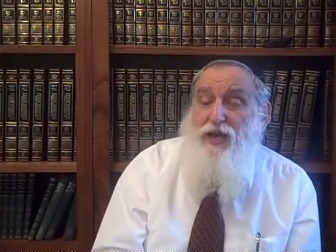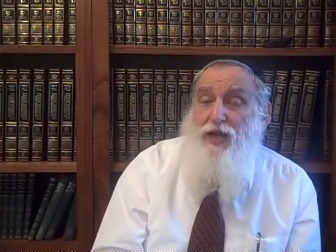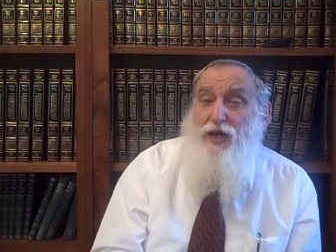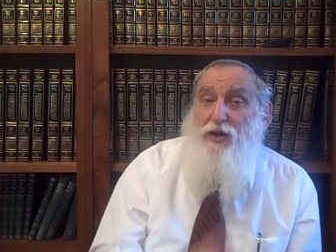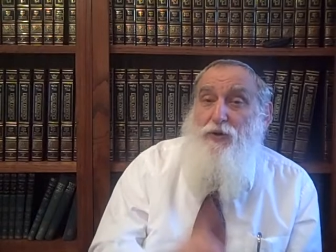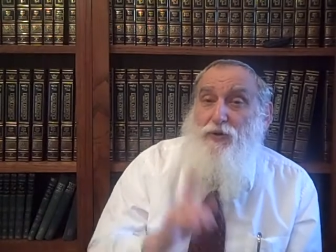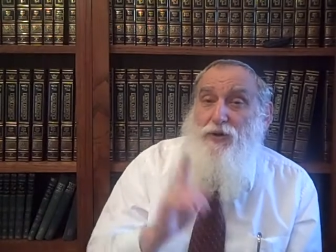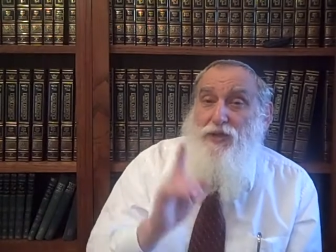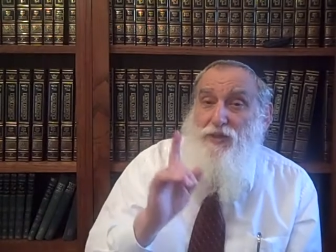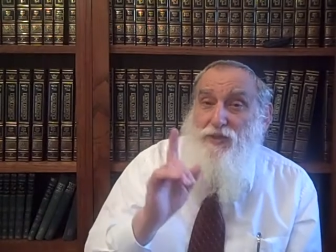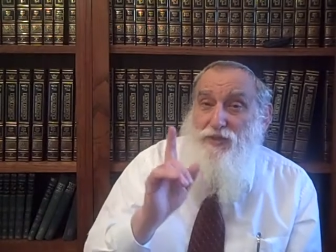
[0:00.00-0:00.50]

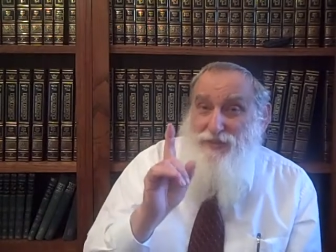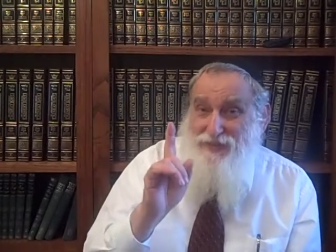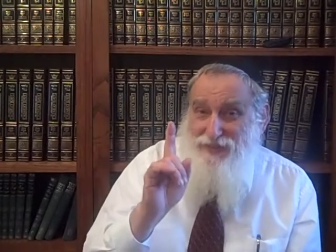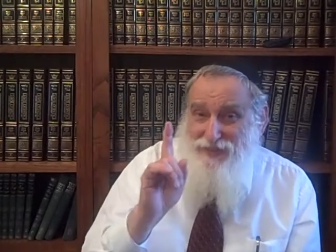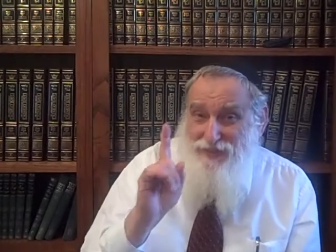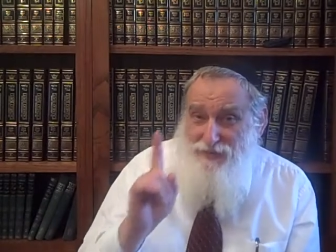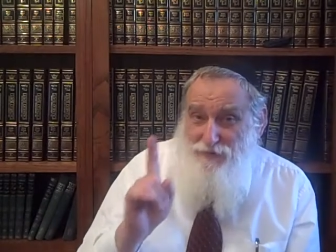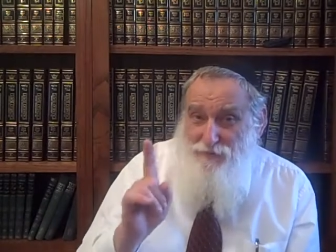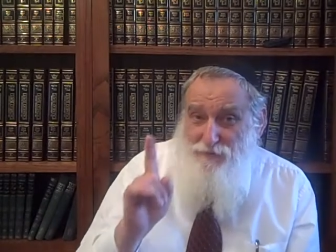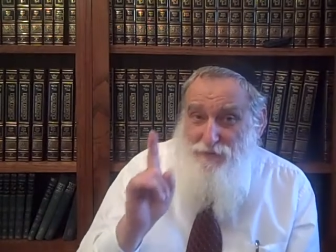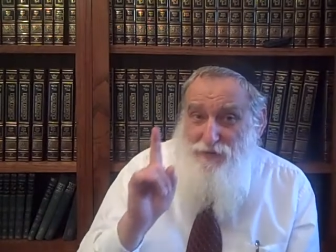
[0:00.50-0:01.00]
are in the
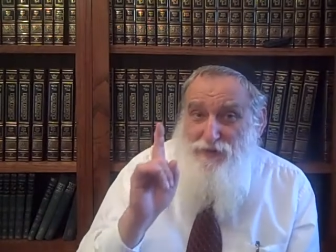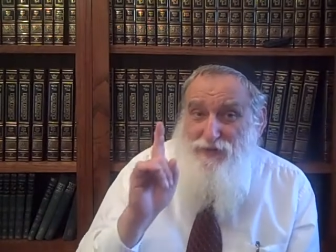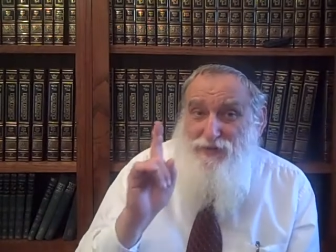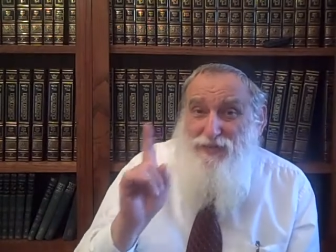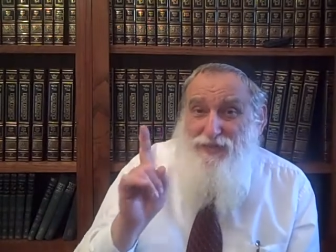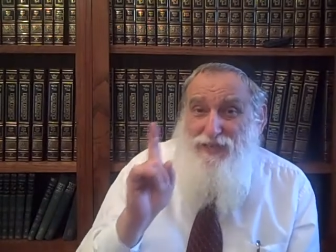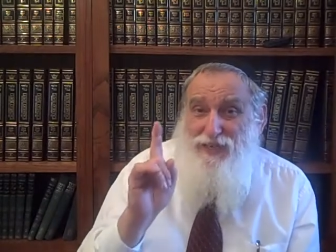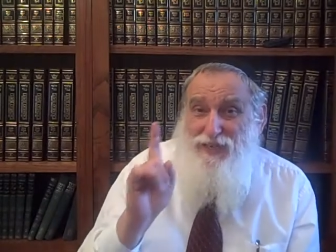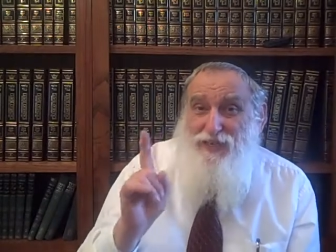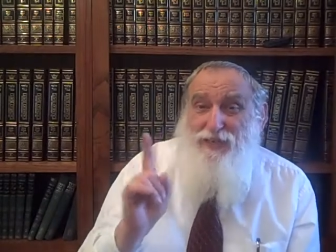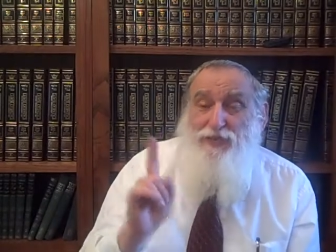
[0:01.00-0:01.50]
infant
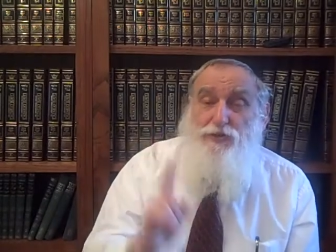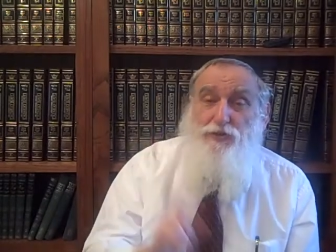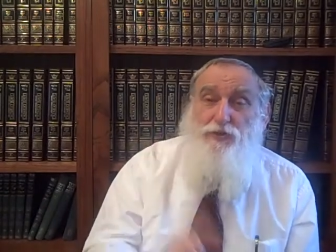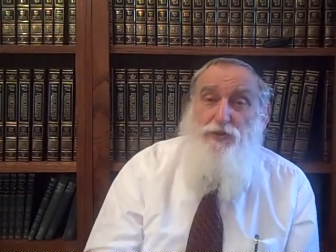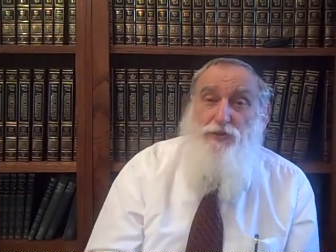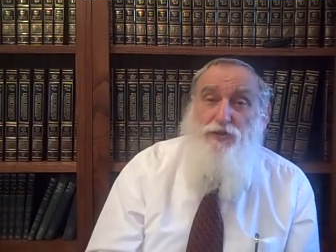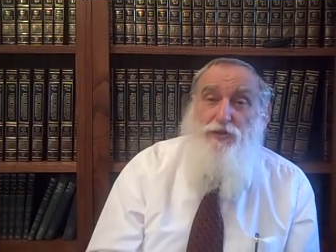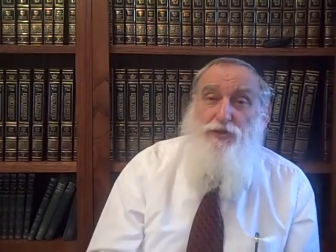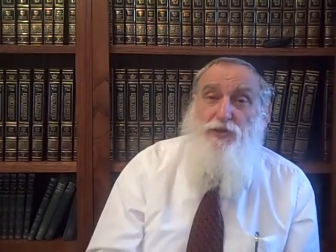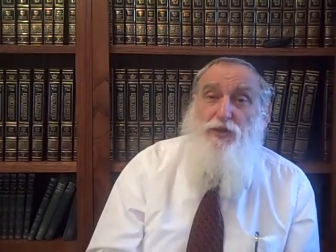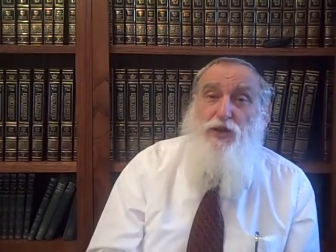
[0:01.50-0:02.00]

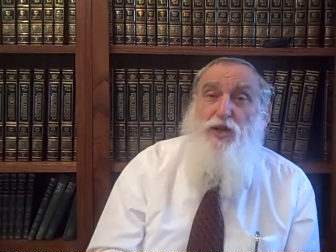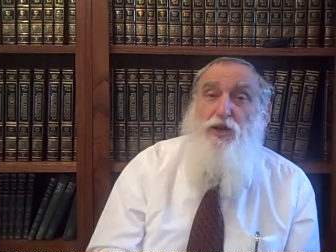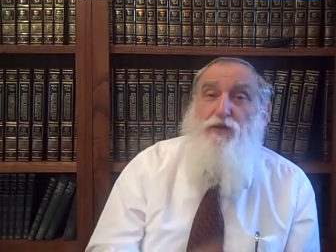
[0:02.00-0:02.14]
stages